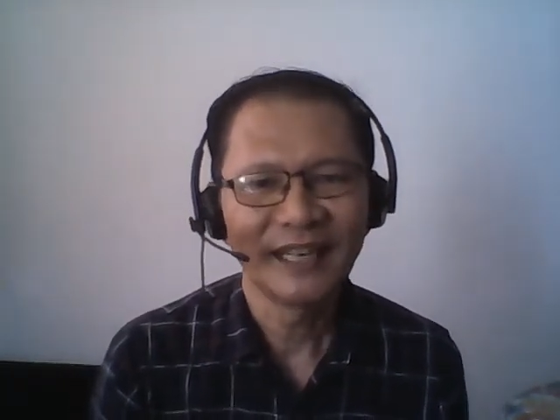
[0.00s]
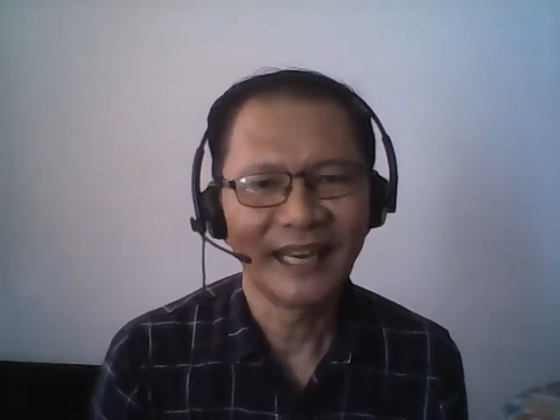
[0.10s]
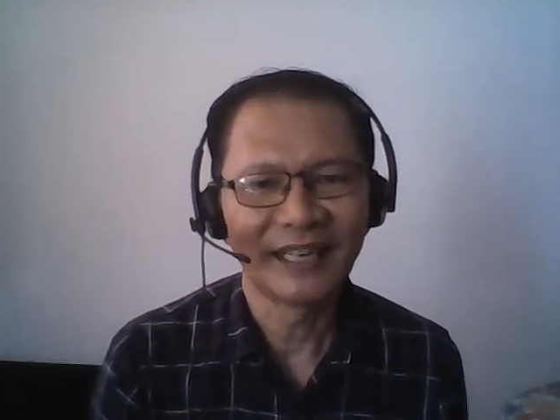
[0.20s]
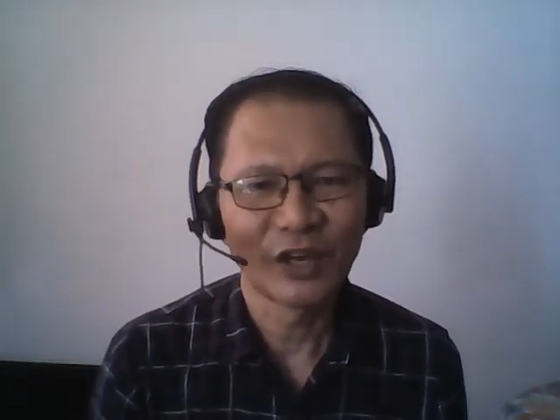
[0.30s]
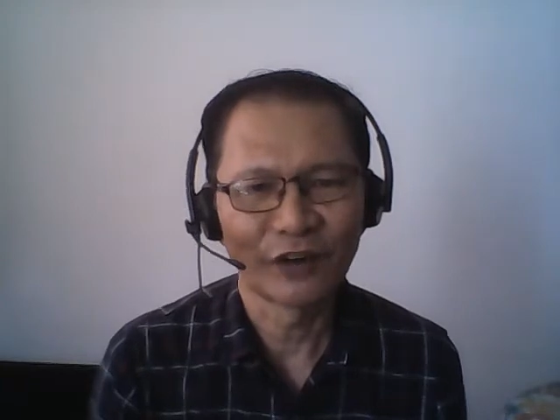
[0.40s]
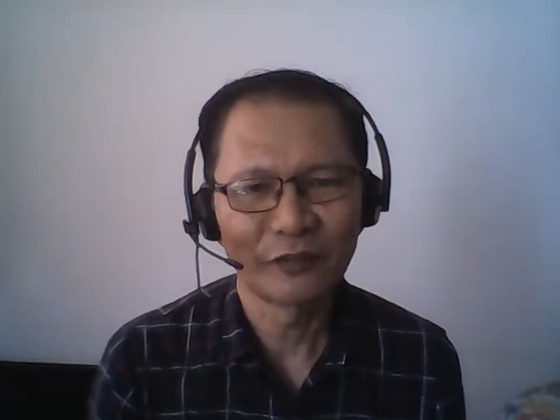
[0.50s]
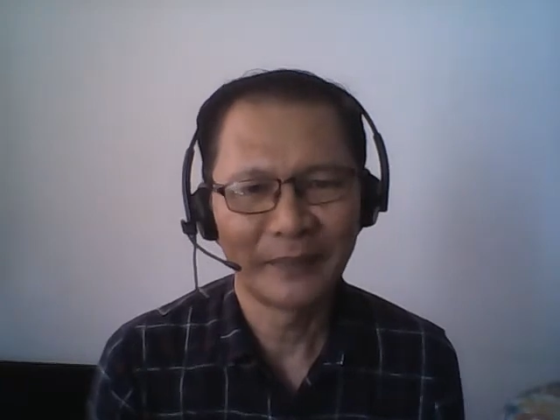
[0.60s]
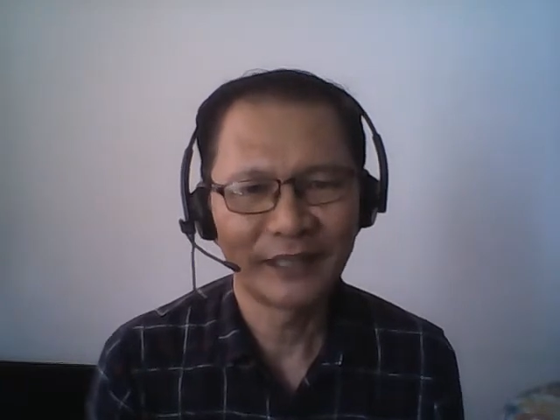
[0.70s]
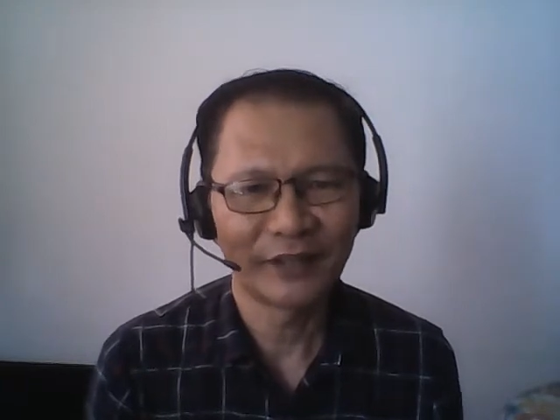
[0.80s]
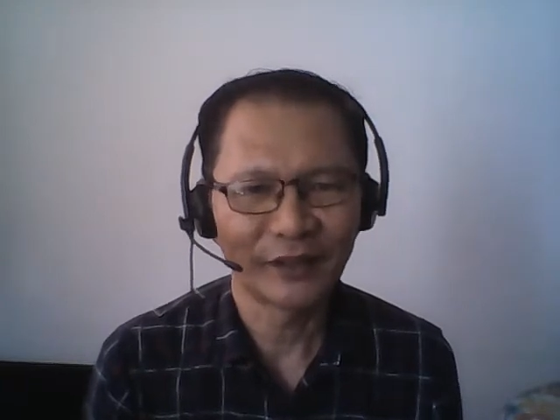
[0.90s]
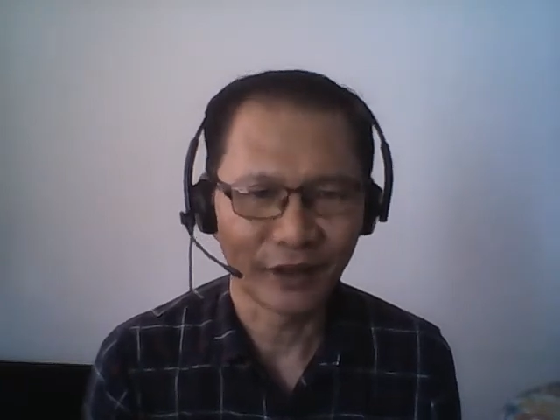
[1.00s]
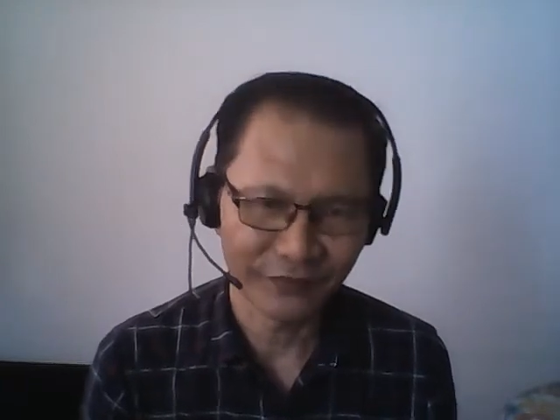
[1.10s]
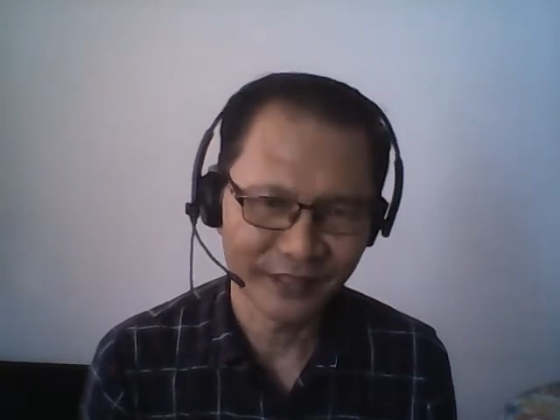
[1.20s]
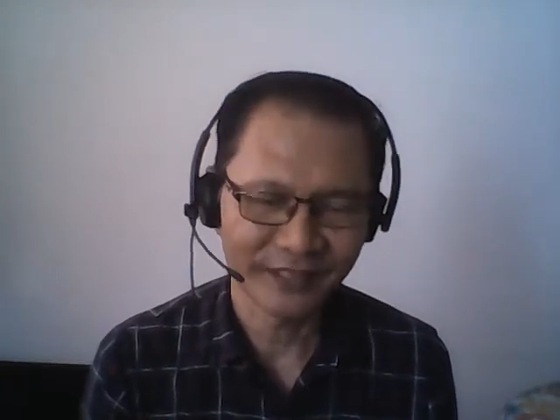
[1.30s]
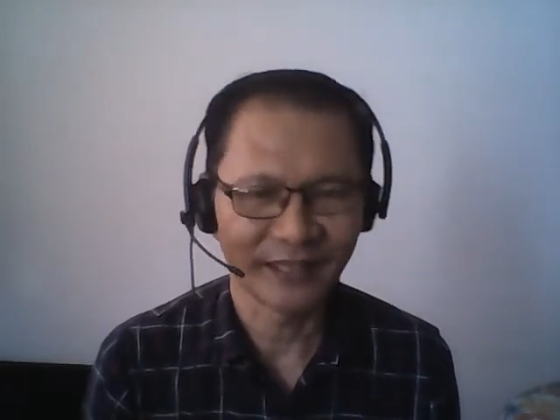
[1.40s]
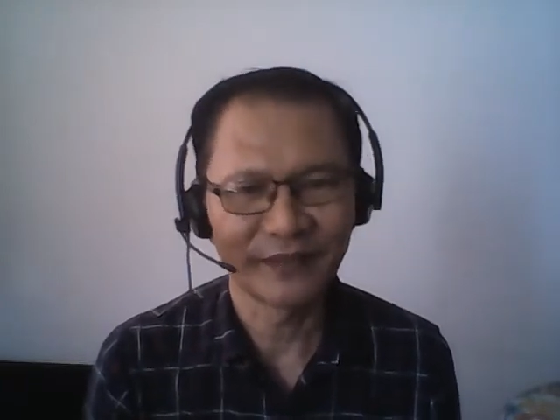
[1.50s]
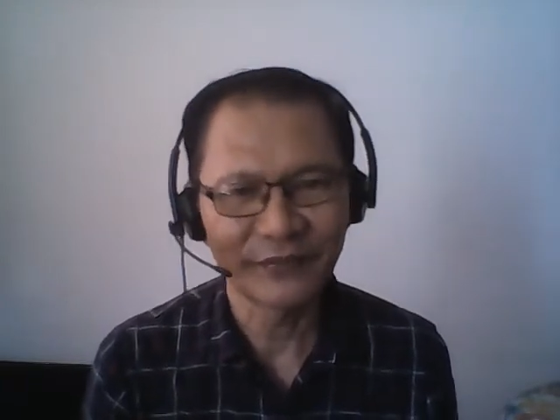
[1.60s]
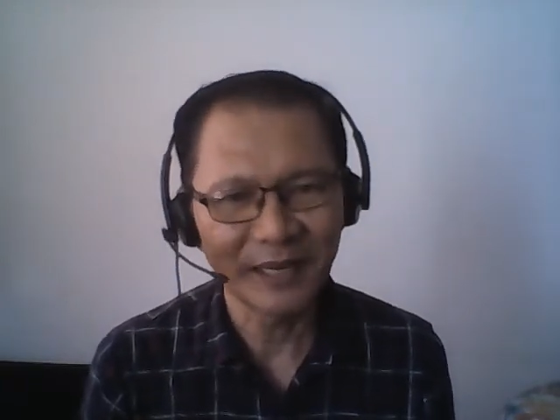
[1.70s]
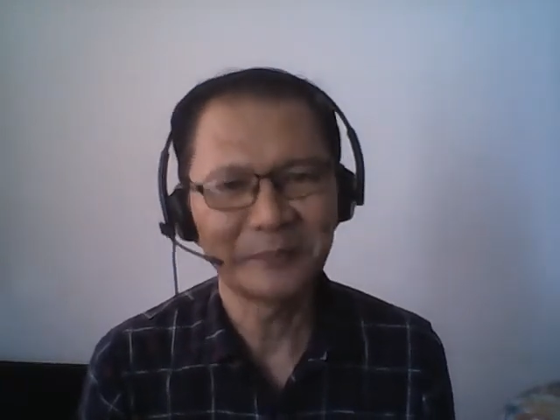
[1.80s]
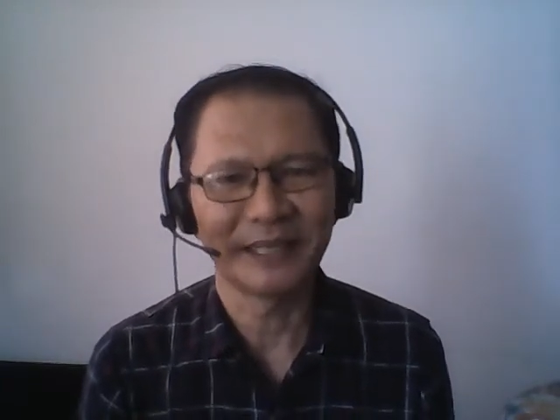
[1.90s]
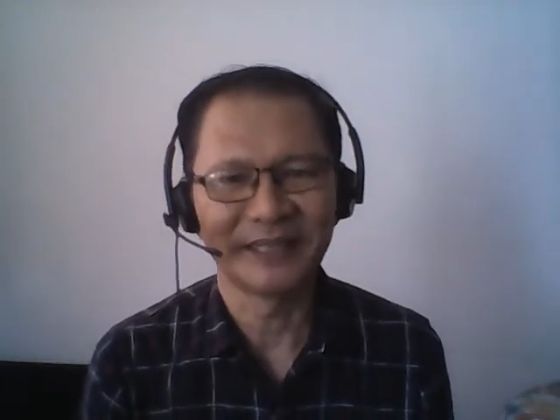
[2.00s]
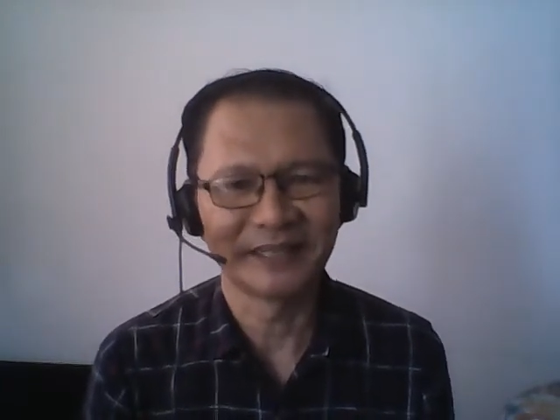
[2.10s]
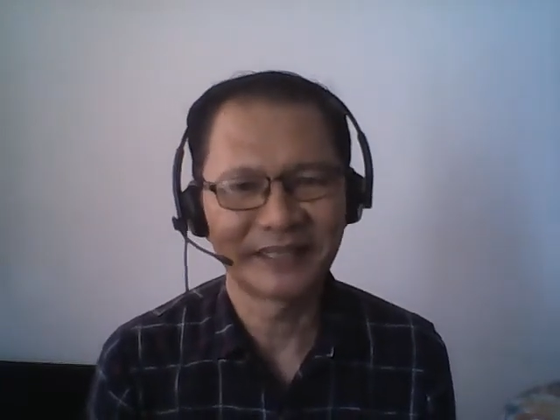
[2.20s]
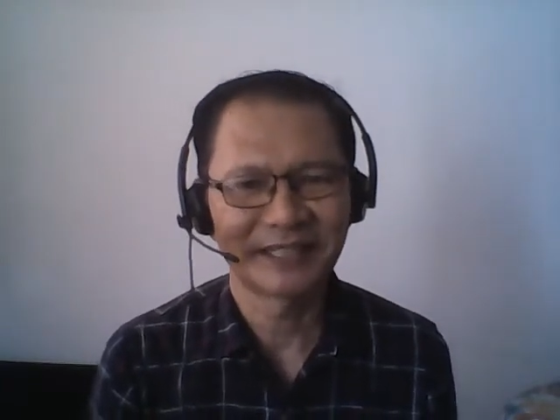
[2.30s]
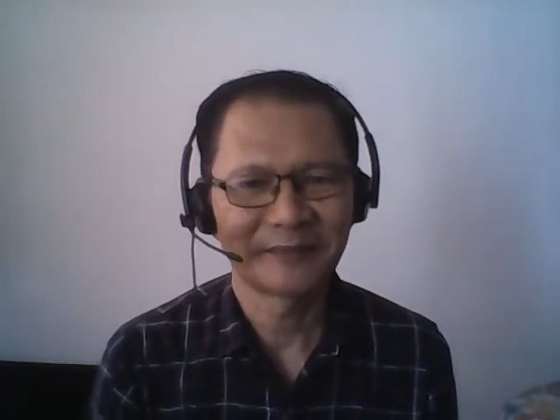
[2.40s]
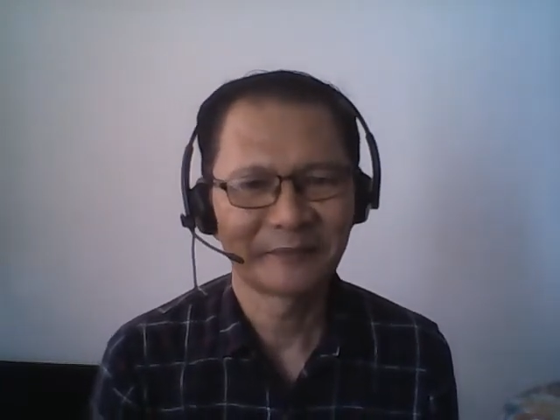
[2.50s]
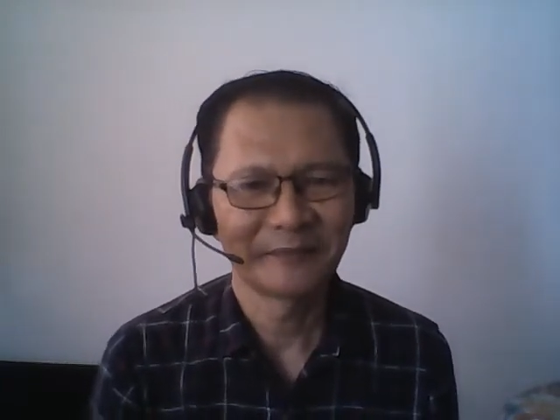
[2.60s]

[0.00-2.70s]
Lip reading: in a government office in the Philippines.